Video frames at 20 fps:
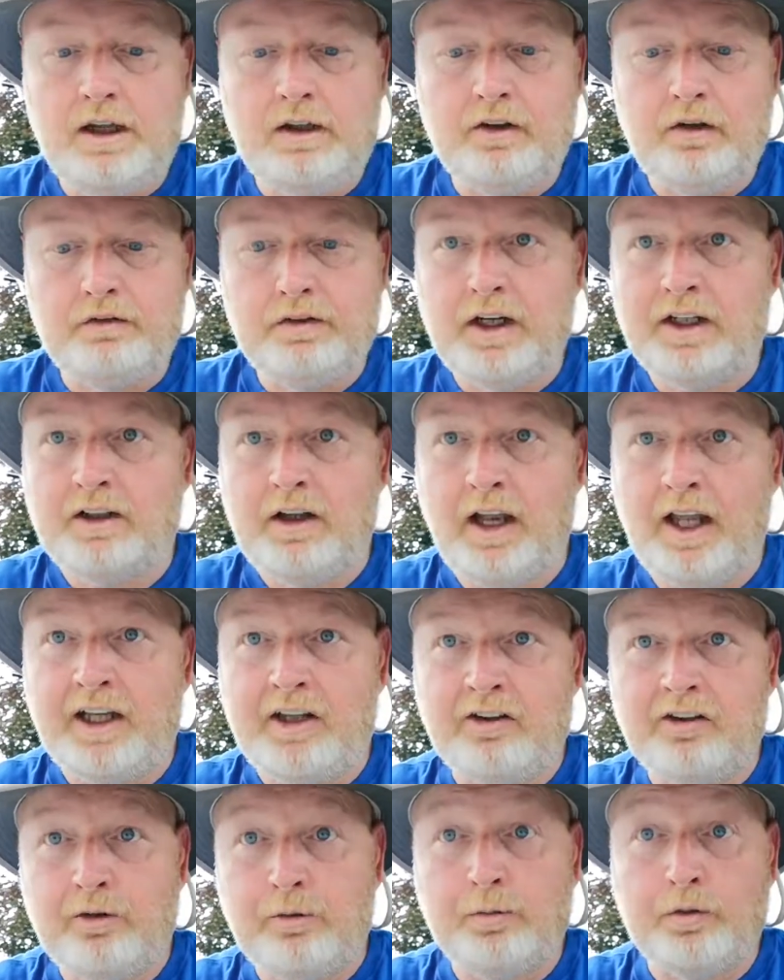Don't forget to like
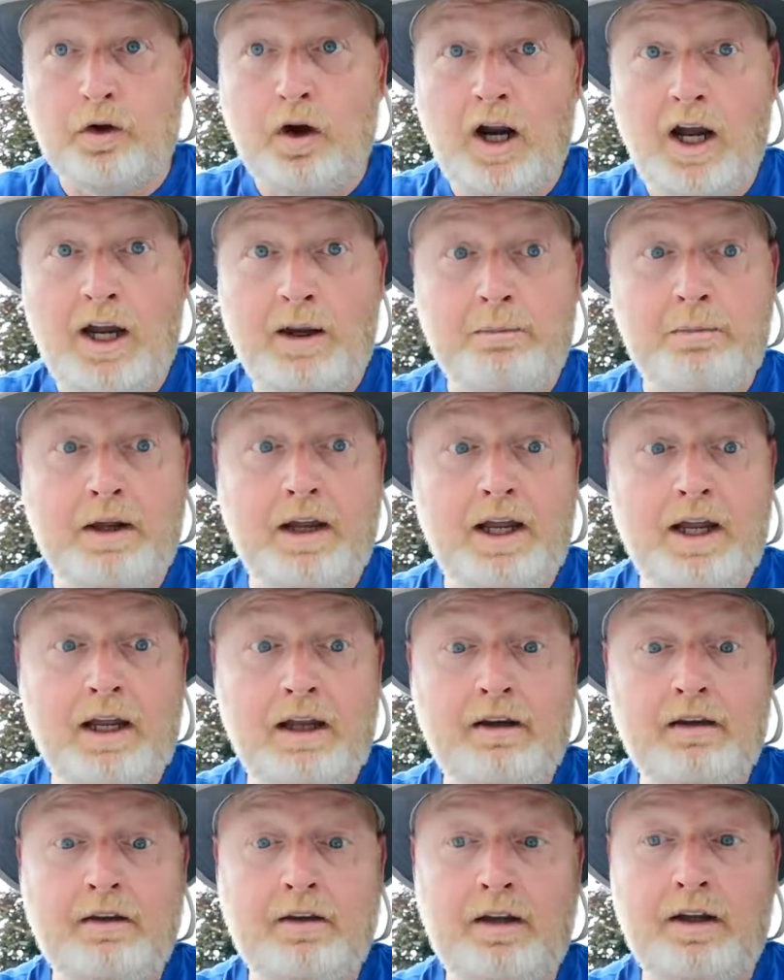and subscribe,
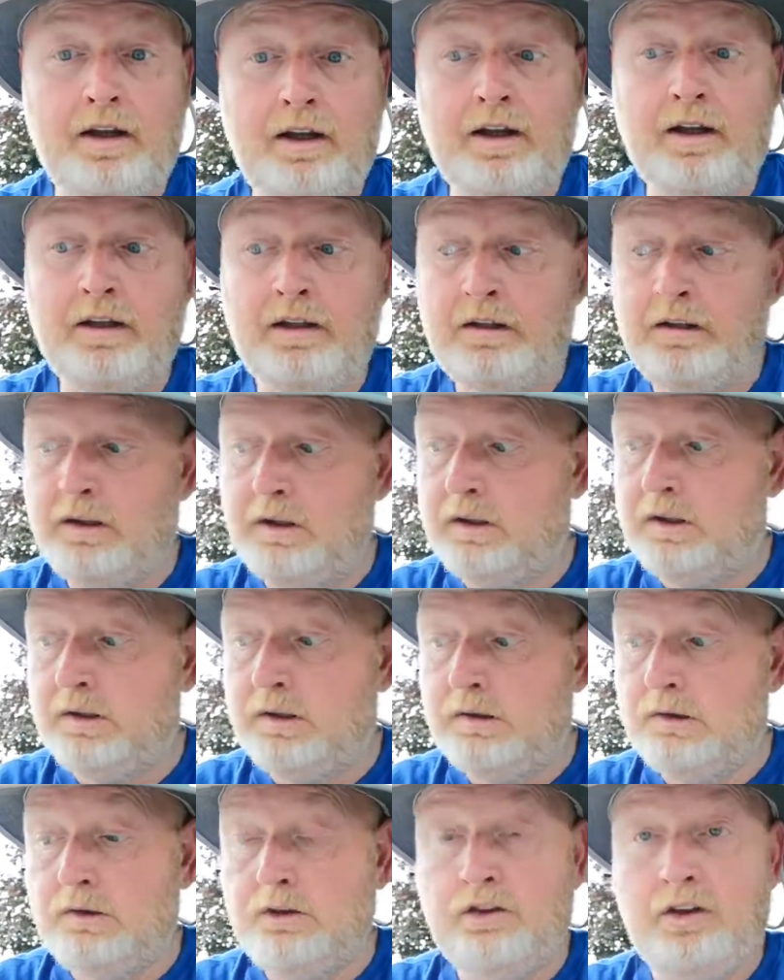and
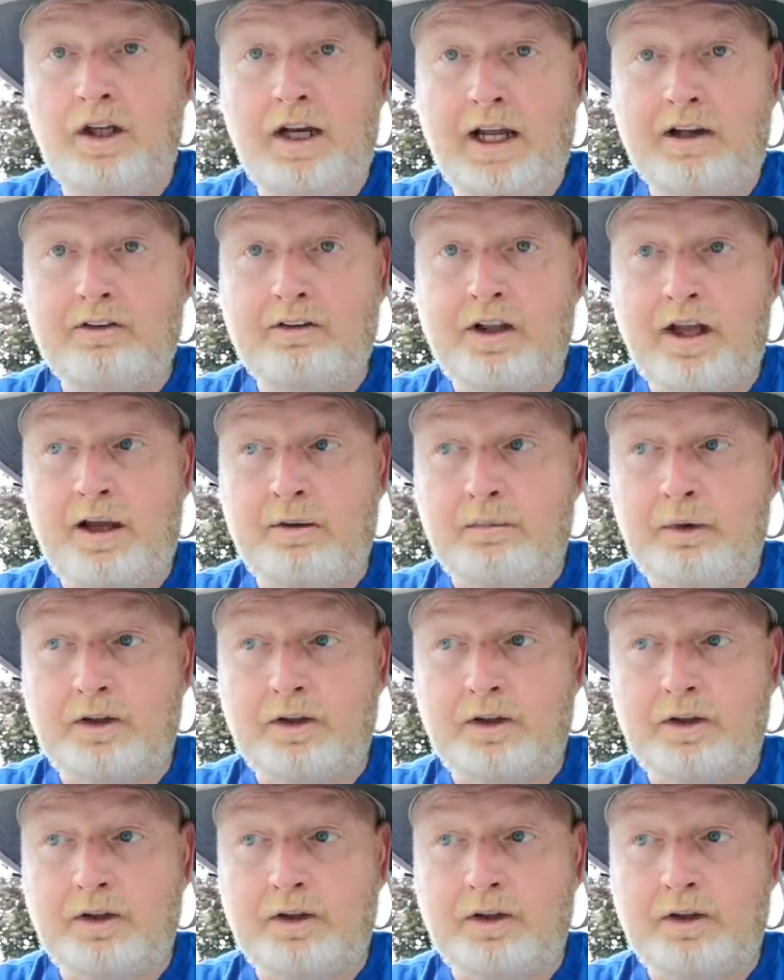see you next time.